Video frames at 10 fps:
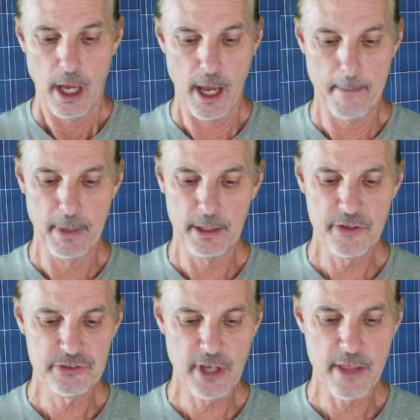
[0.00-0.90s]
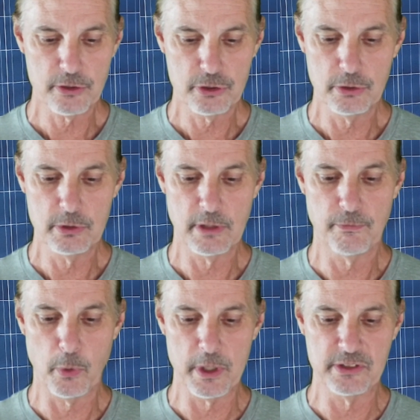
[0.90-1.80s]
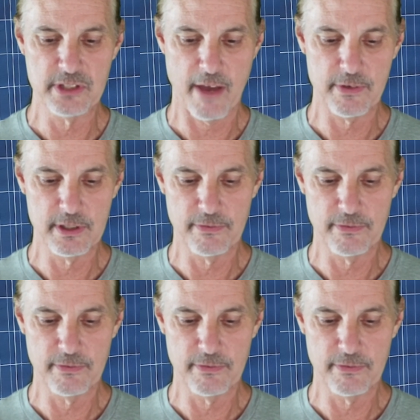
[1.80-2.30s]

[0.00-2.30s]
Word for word: uh, but let's say that you did forty-seven